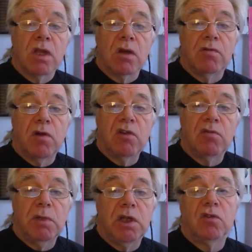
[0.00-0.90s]
A
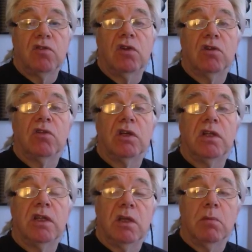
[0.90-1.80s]
5-minute charging
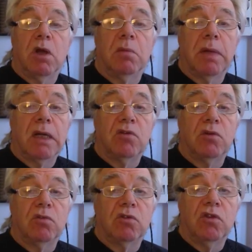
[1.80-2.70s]
lithium-ion
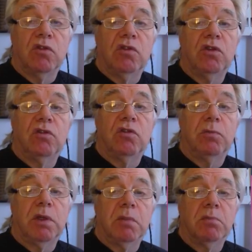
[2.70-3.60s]
battery was considered
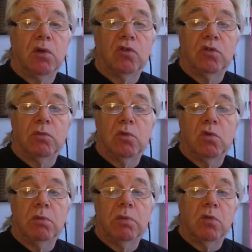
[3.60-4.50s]
to be
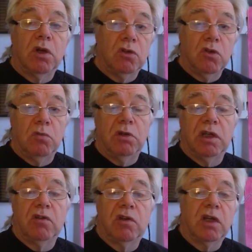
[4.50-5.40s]
impossible, but we are not
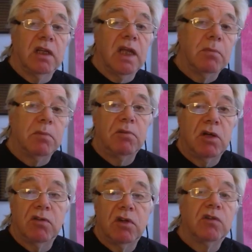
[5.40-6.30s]
releasing a lab
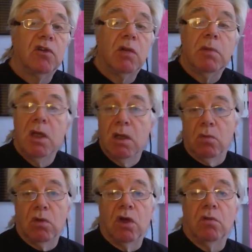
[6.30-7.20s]
prototype.
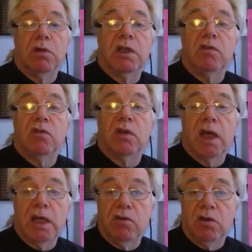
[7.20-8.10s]
We are releasing
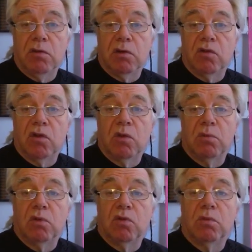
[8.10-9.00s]
engineering
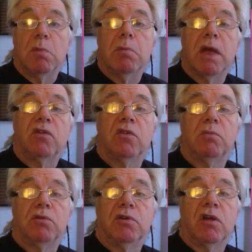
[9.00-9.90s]
samples from a mass
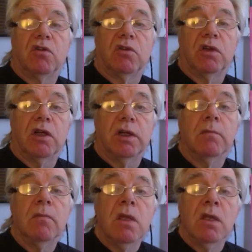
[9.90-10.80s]
production line.
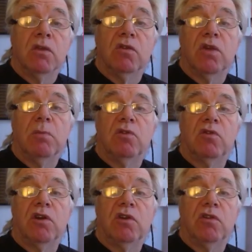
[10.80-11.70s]
This
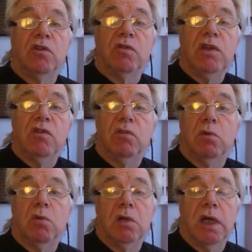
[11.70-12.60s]
demonstrates it's
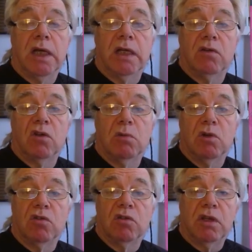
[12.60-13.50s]
feasible and
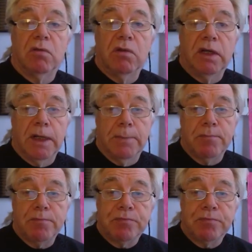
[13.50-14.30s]
commercially ready.